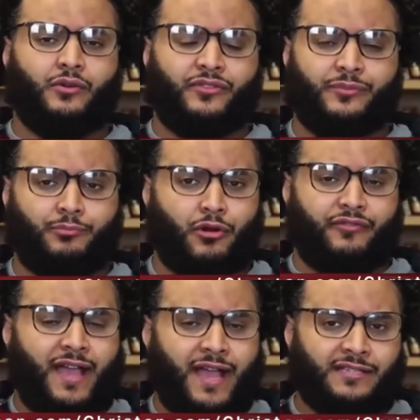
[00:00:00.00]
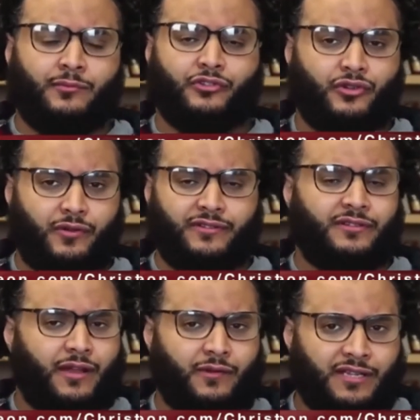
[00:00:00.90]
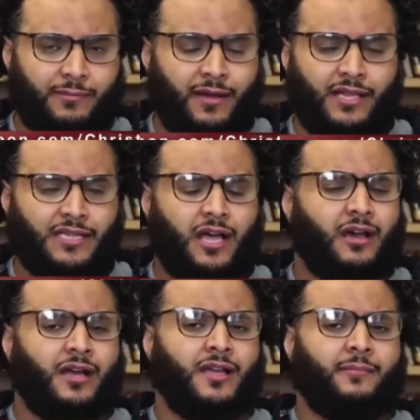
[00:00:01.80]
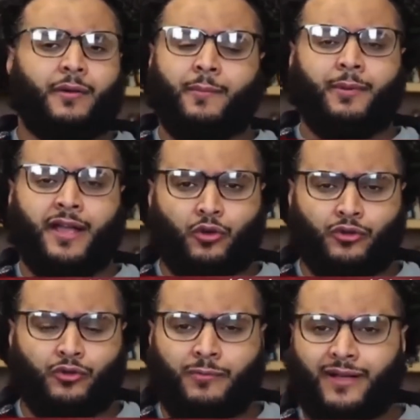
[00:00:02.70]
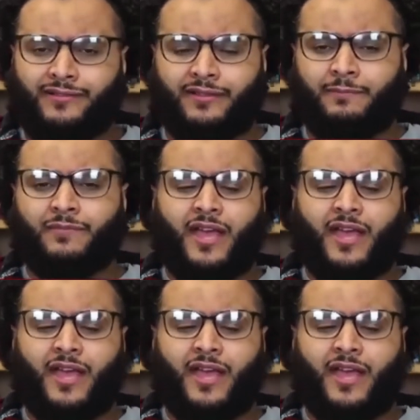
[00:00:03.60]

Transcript: or this prophet Adam was created directly by Allah, by, by God Almighty.